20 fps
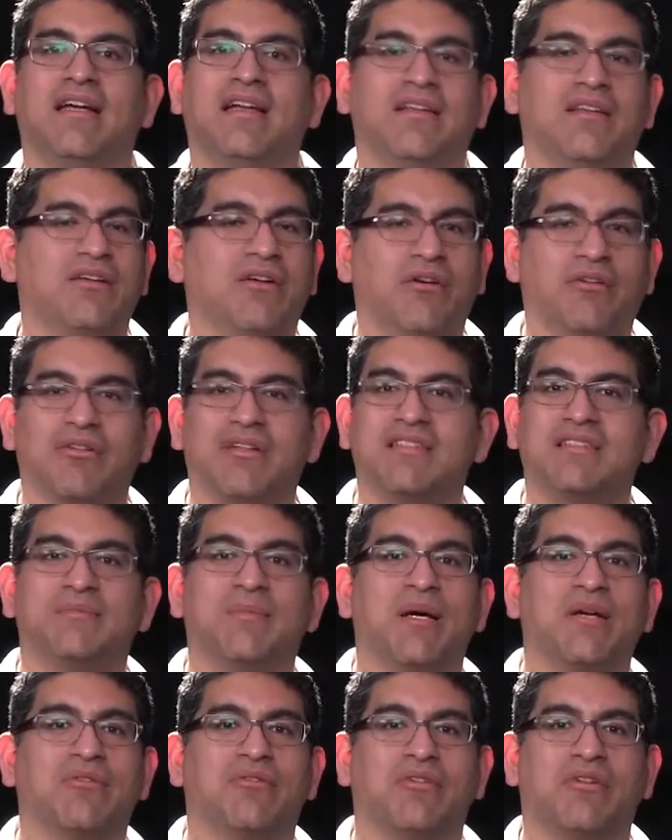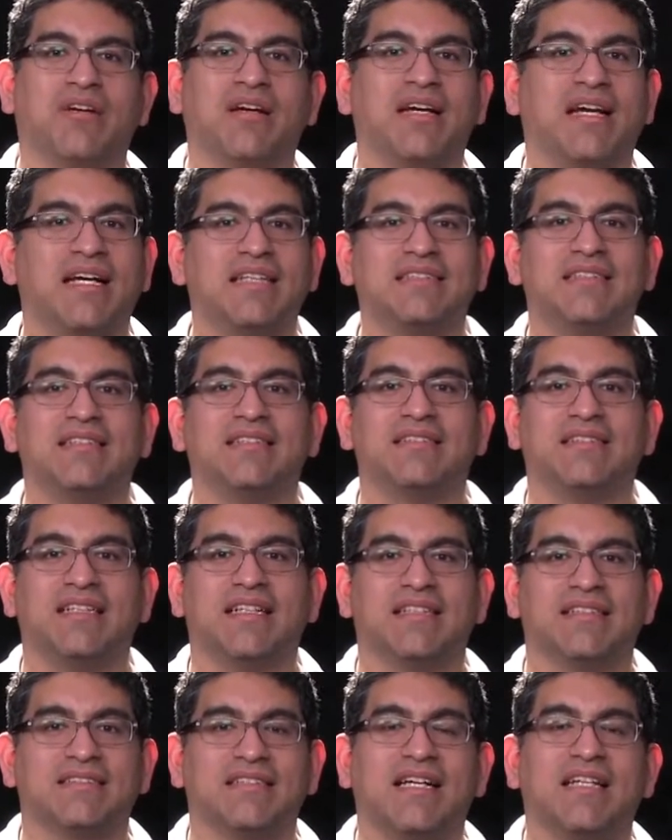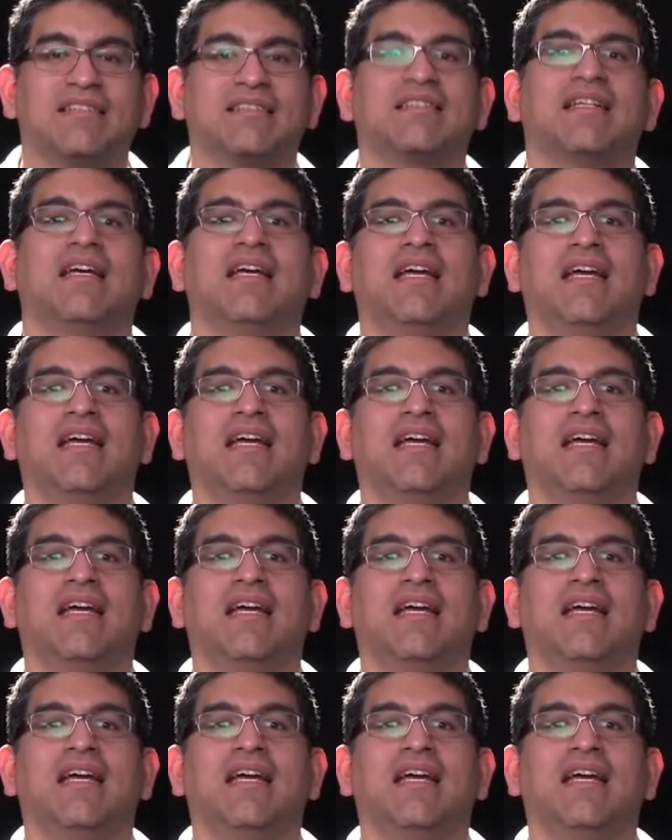The goal is about organizing CSS.